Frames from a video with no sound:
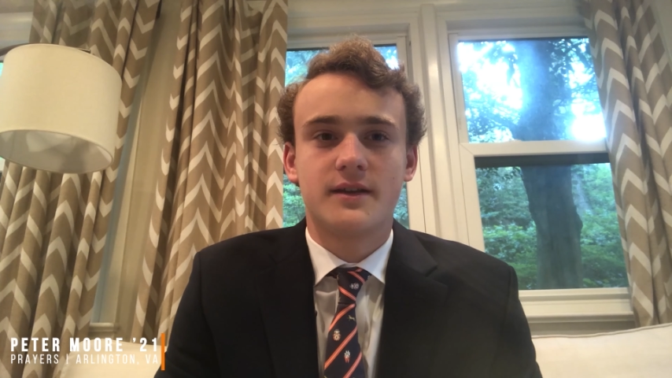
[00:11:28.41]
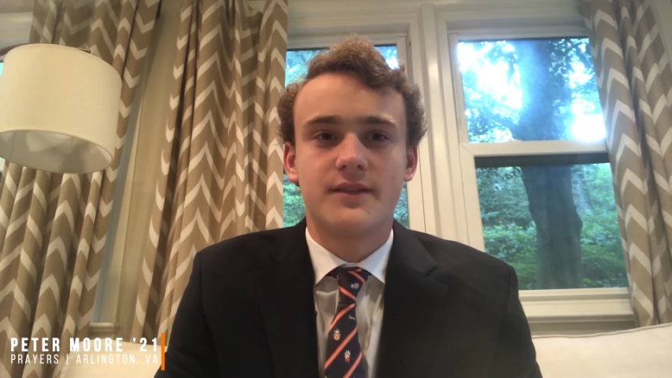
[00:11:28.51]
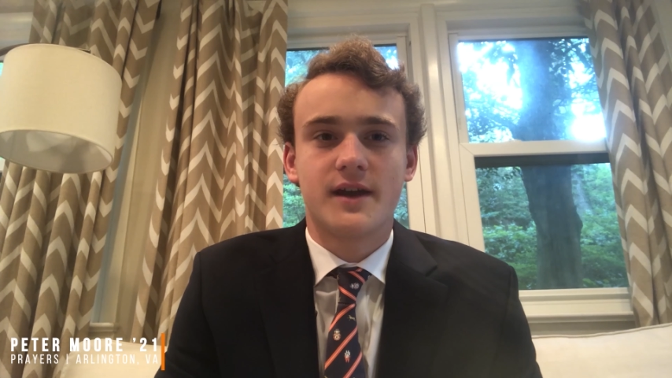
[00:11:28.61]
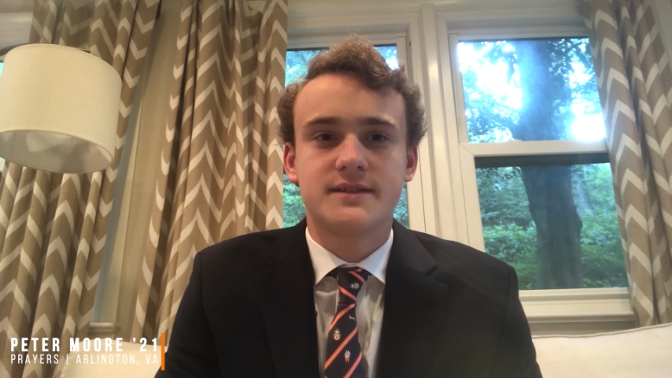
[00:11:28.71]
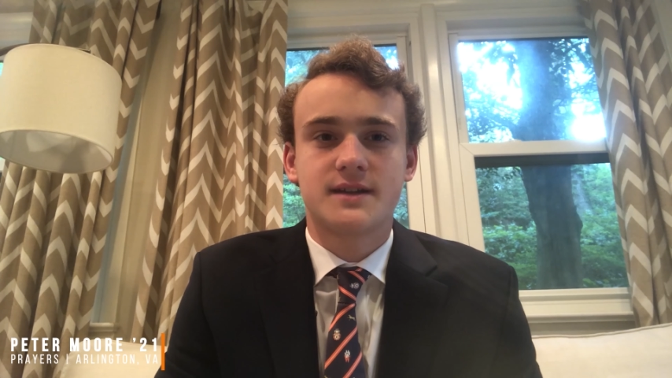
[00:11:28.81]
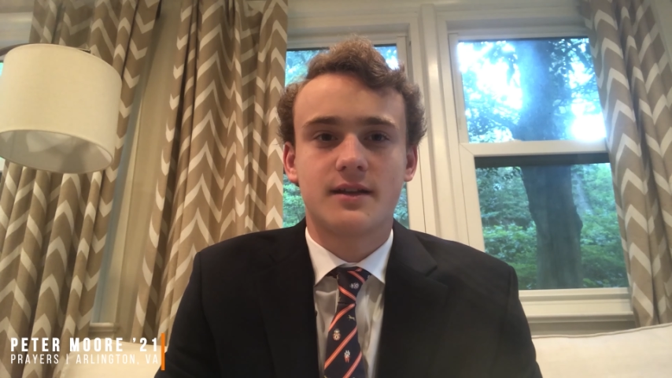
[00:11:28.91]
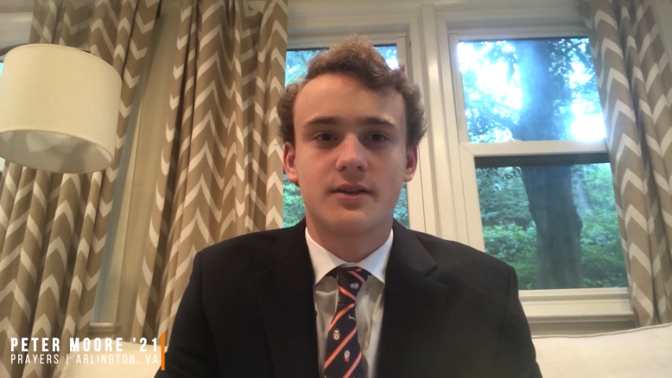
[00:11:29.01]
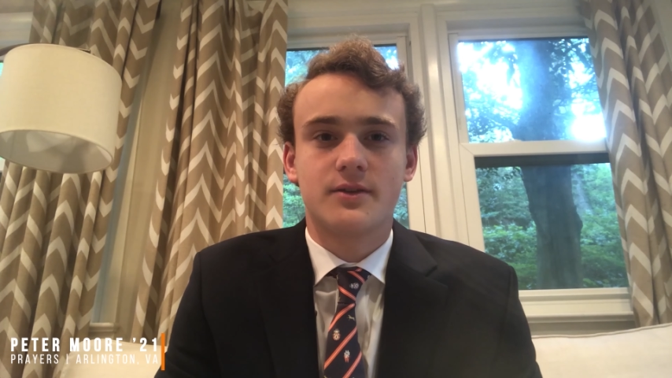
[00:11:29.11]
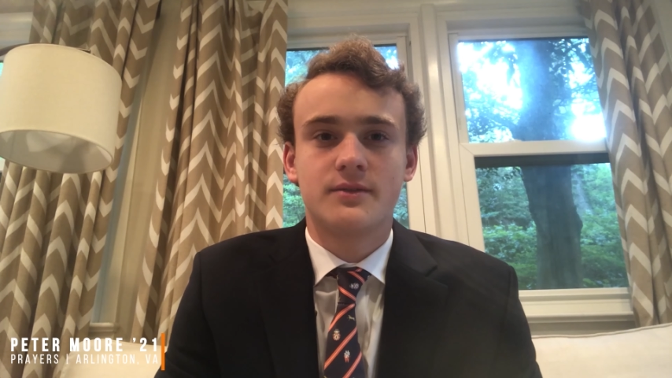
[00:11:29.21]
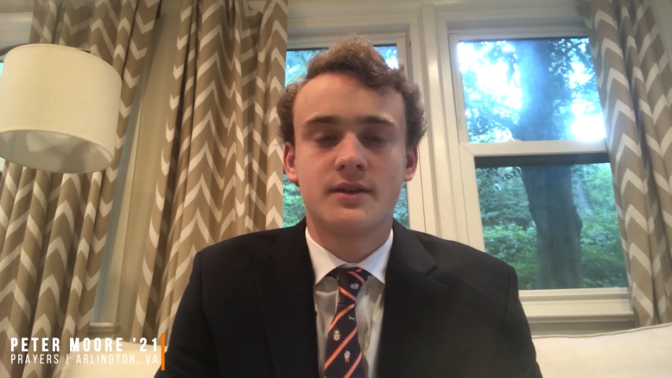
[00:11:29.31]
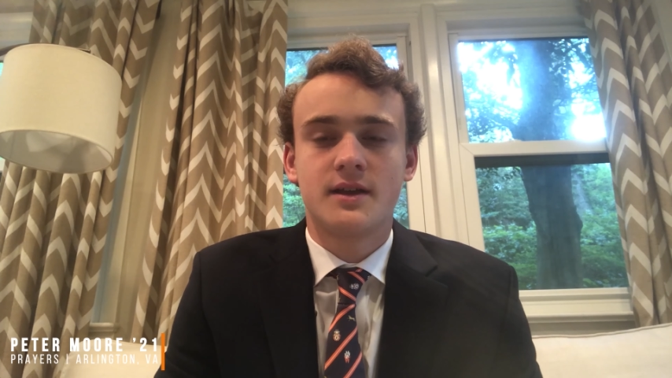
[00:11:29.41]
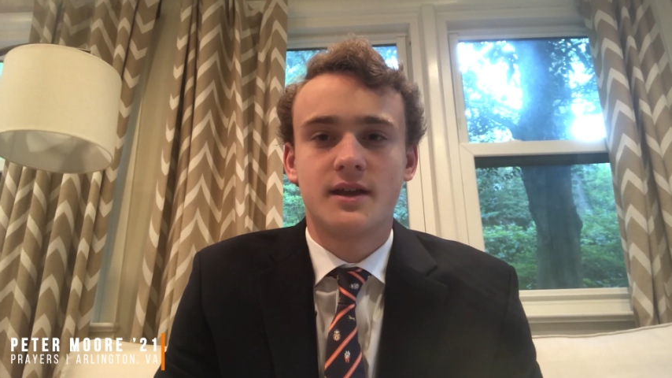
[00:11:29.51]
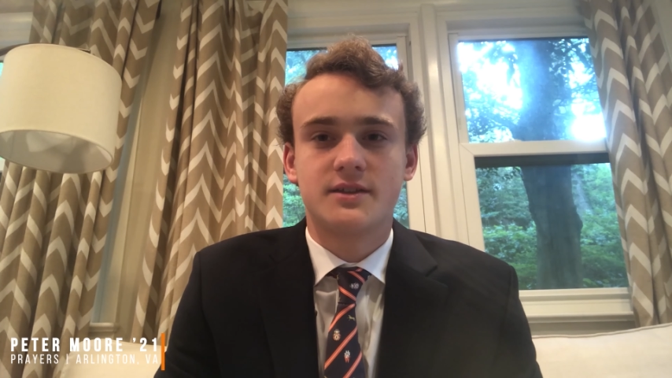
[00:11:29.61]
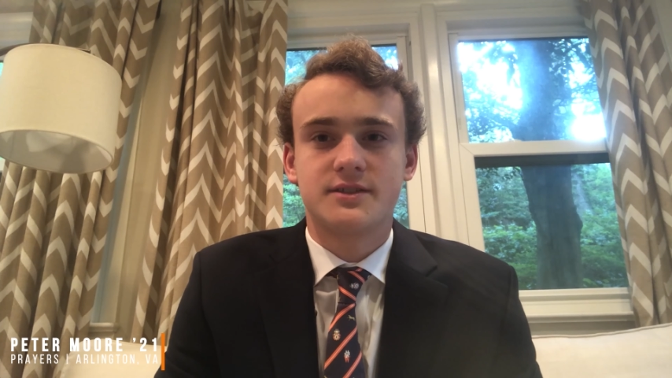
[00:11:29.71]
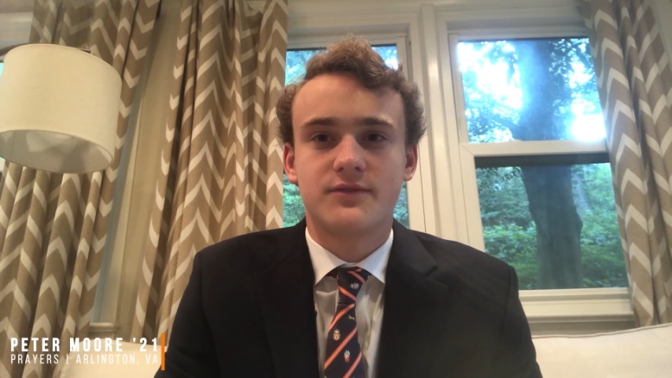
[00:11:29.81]
in thy sight alone
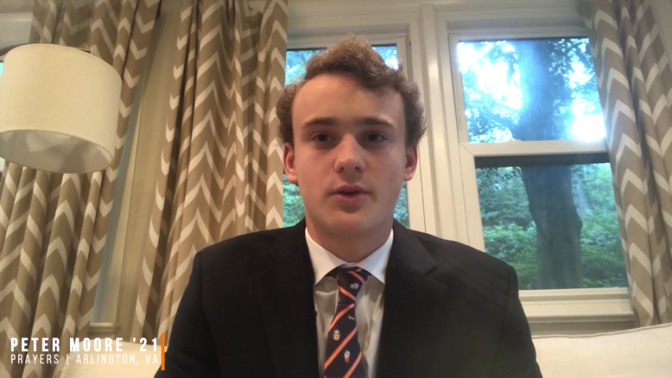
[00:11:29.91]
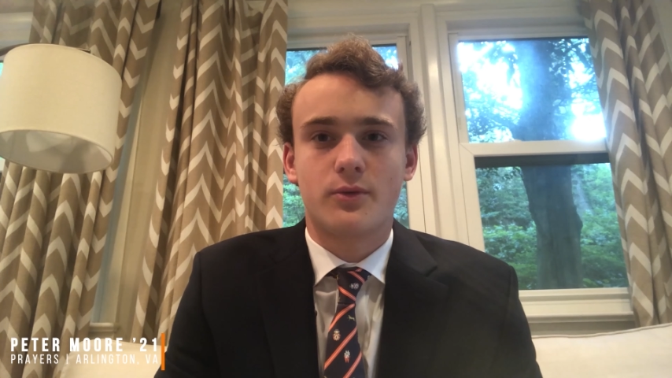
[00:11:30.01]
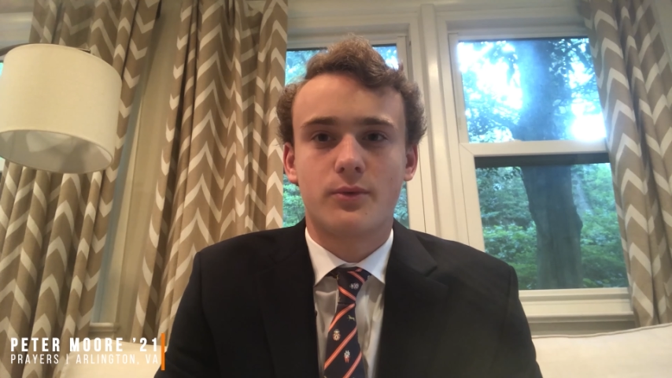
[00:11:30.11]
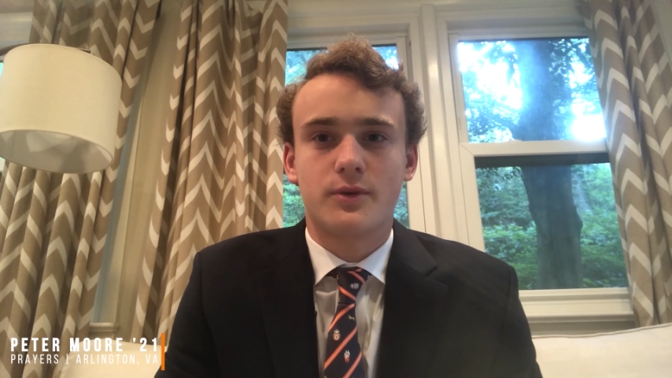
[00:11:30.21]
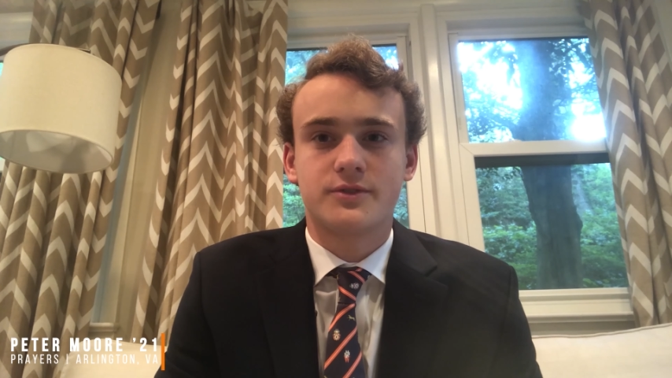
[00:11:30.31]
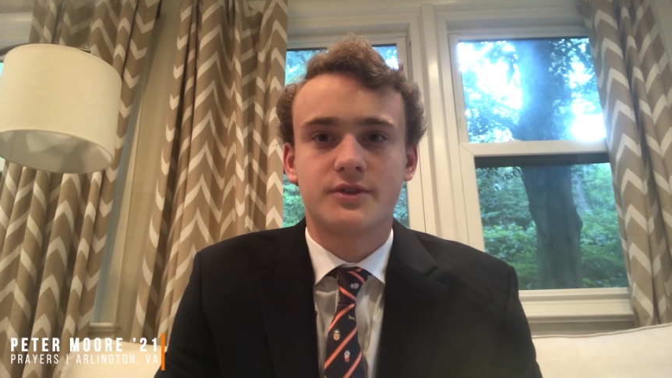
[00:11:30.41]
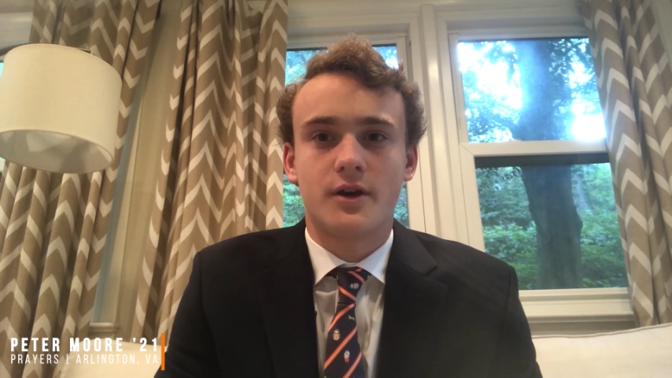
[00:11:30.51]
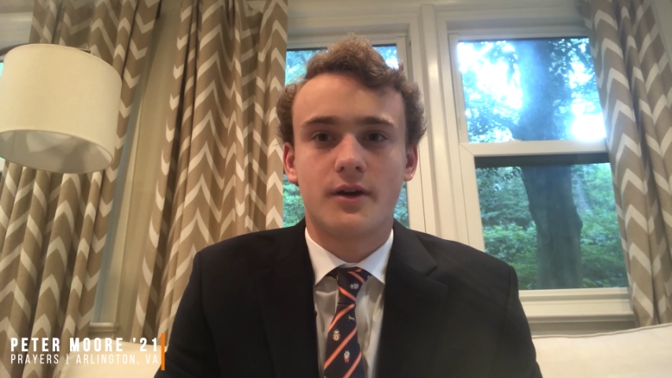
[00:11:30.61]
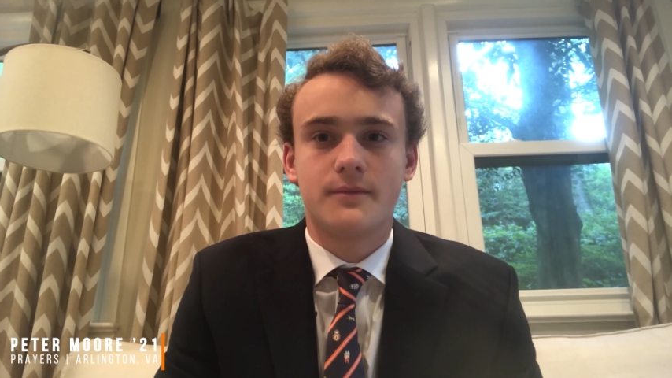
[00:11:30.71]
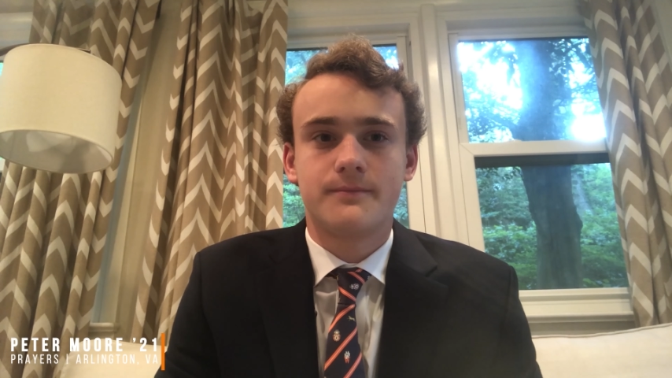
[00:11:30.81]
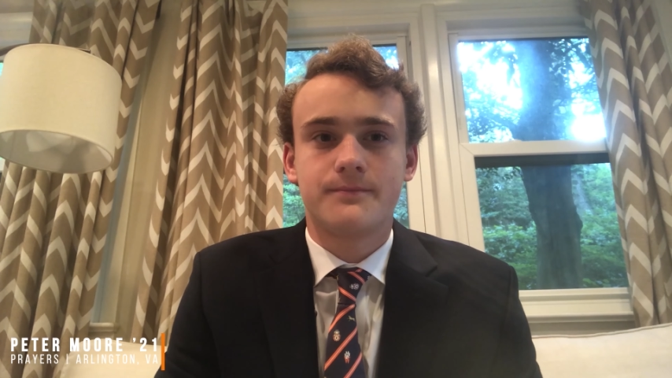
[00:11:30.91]
as if the whole world saw.